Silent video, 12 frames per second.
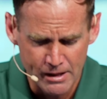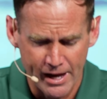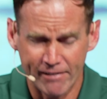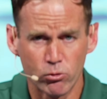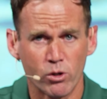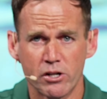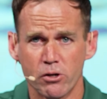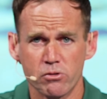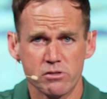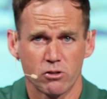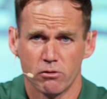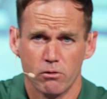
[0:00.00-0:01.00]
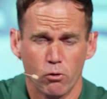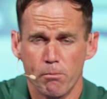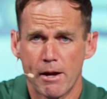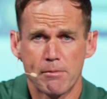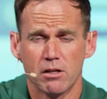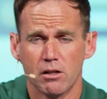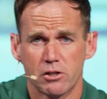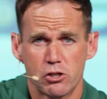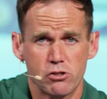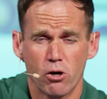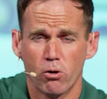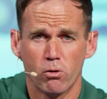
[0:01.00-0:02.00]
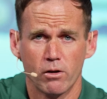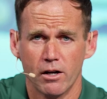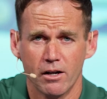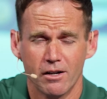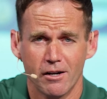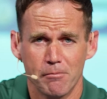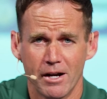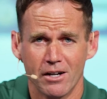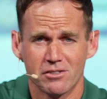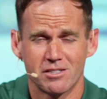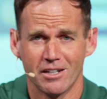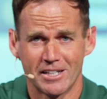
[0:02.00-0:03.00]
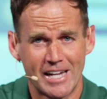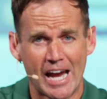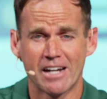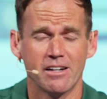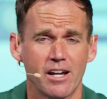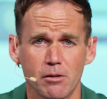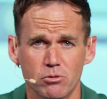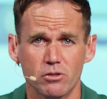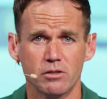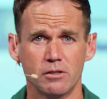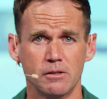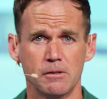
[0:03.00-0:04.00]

everyone knows, or maybe you know uh, about uh, Cain and Abel.